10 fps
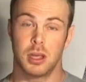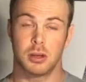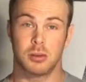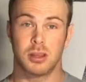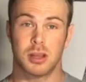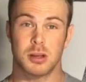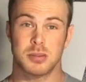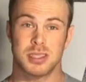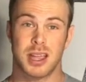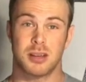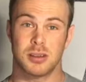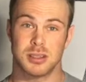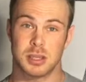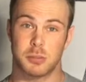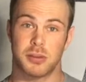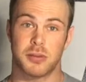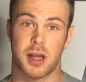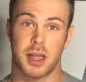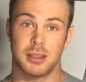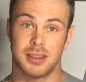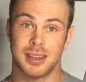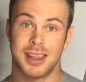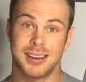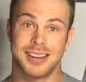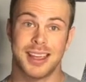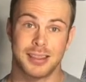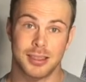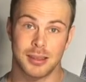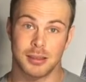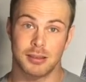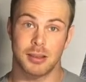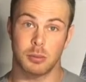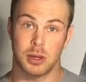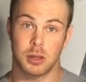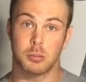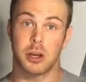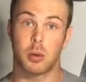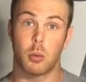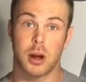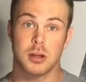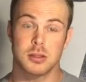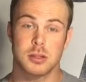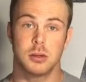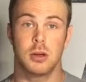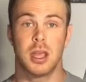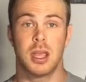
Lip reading: It really comes down to simplifying the day-to-day things that we need to bring awareness to